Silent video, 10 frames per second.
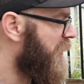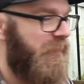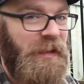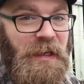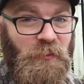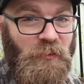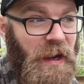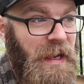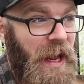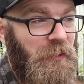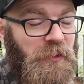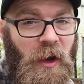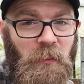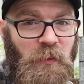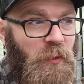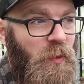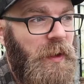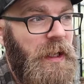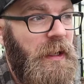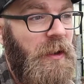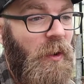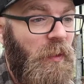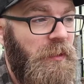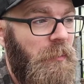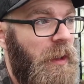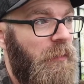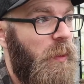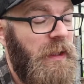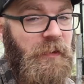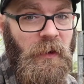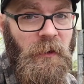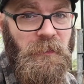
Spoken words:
can see right now at the time of recording, we're in the middle of winter,